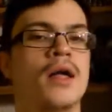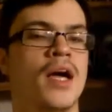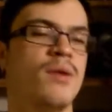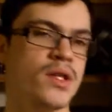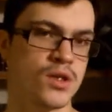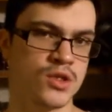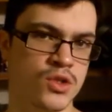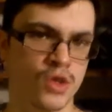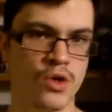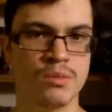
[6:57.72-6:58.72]
And when it comes
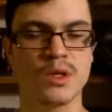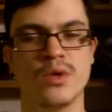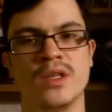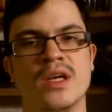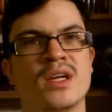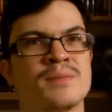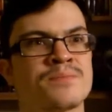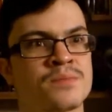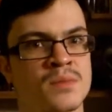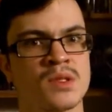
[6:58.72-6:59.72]
to Ultimate Winner,
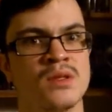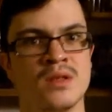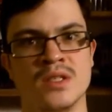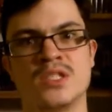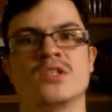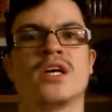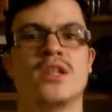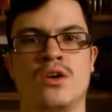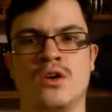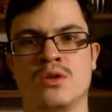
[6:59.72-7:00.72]
this is a kind
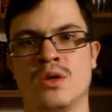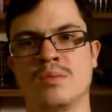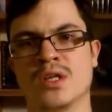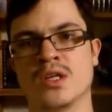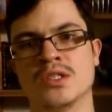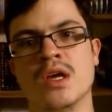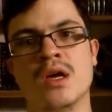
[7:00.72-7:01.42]
of hard one because